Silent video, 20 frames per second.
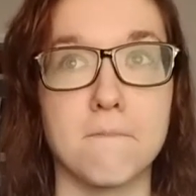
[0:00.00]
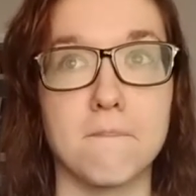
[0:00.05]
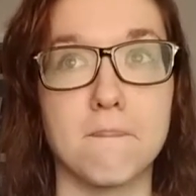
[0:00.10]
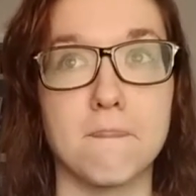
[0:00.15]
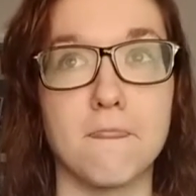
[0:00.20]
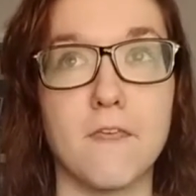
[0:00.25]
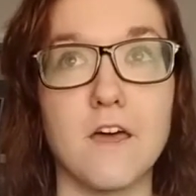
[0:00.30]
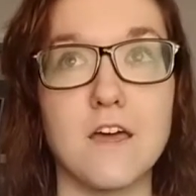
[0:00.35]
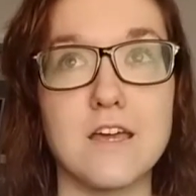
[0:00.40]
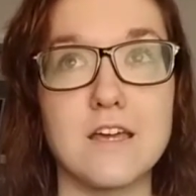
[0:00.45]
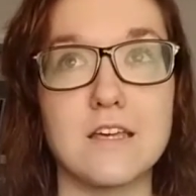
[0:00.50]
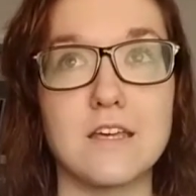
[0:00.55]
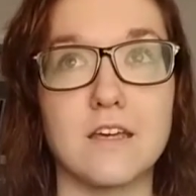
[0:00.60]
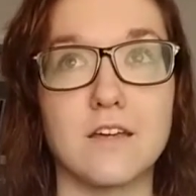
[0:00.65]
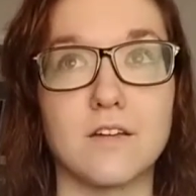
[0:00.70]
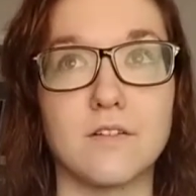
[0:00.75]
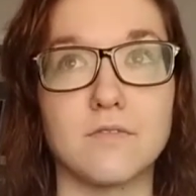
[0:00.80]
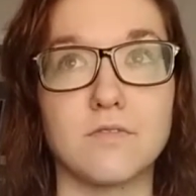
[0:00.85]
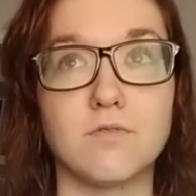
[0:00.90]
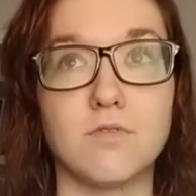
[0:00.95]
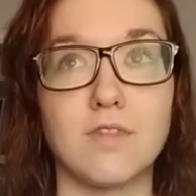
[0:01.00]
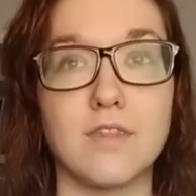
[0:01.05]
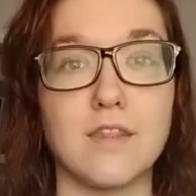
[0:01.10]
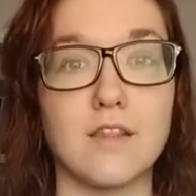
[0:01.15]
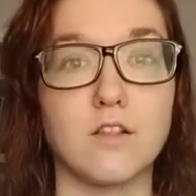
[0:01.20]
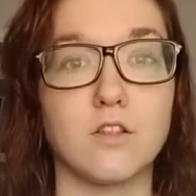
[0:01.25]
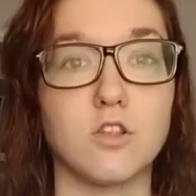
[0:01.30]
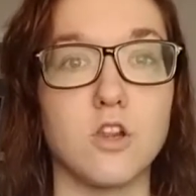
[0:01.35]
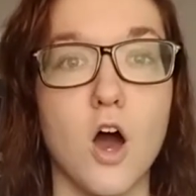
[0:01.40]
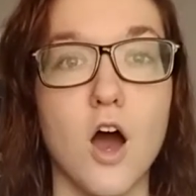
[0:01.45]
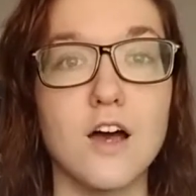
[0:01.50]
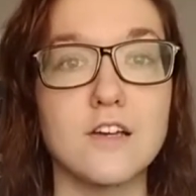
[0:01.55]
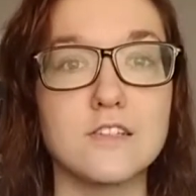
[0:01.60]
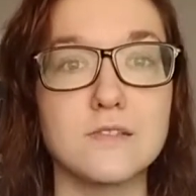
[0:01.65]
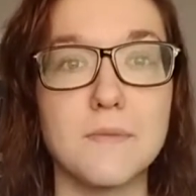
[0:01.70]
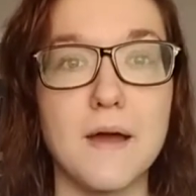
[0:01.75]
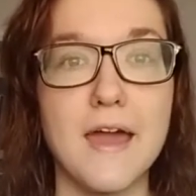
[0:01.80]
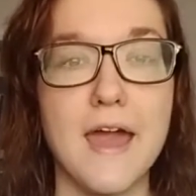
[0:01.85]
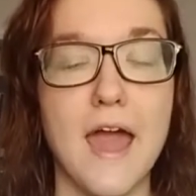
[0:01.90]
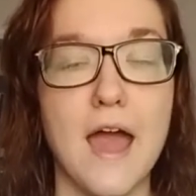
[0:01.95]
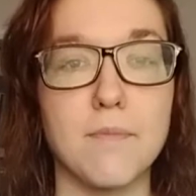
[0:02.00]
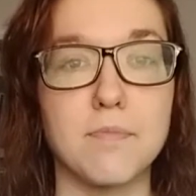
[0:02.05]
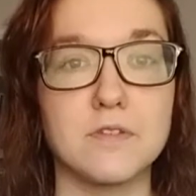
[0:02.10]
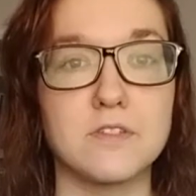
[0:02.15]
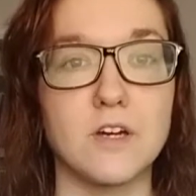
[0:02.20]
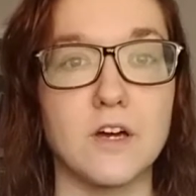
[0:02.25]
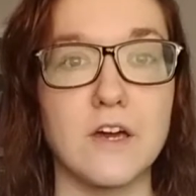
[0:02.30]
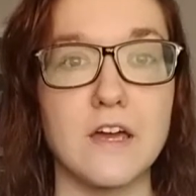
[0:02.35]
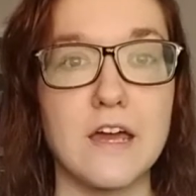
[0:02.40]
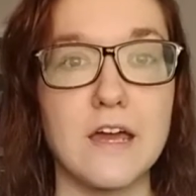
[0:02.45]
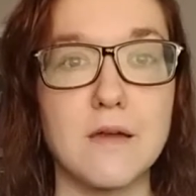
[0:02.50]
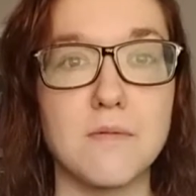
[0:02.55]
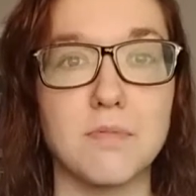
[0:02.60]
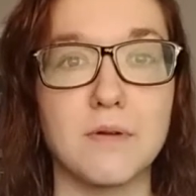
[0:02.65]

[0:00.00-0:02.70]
like lost my appetite,